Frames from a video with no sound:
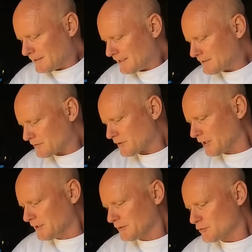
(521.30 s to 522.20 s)
Let's
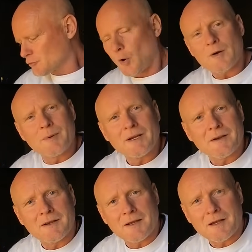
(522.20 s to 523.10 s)
talk a bit
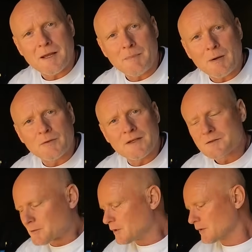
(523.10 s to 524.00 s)
about
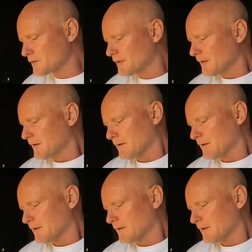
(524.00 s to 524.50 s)
this, because